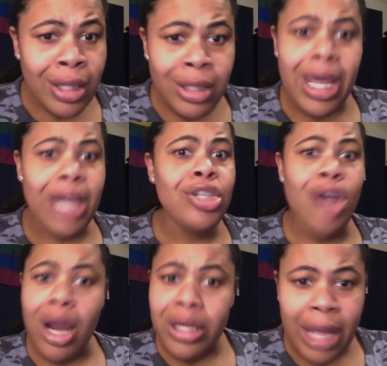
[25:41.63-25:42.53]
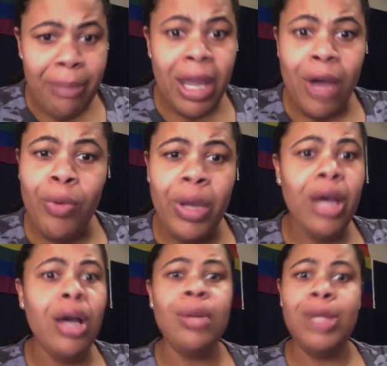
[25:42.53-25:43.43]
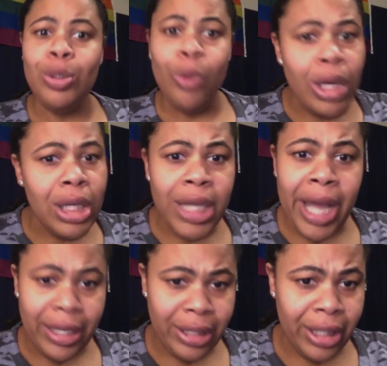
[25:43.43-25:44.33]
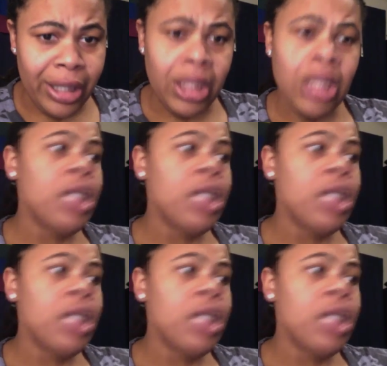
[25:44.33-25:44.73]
they charged that man with disorderly conduct,